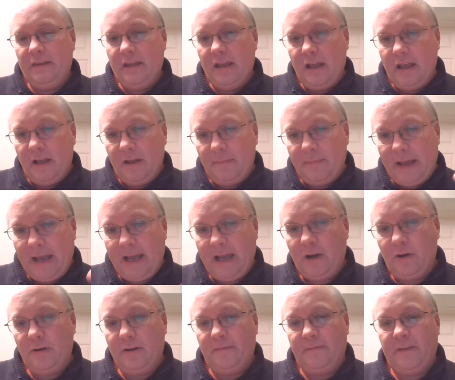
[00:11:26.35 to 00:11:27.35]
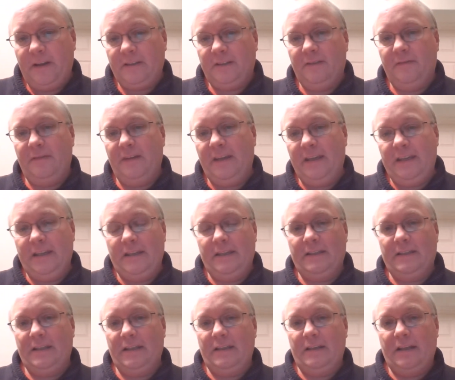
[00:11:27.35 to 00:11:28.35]
how effective he
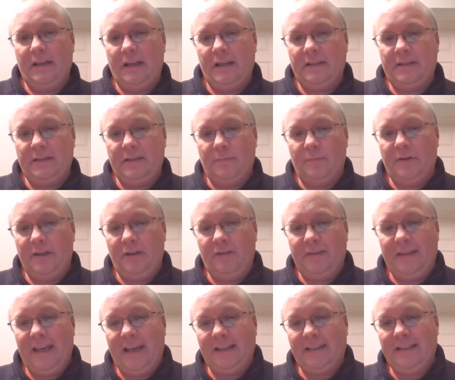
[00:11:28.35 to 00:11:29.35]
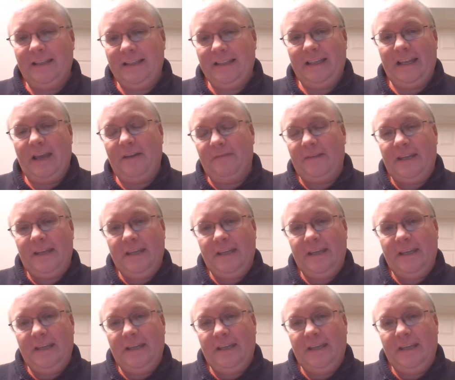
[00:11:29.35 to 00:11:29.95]
is as somebody on the anti-left.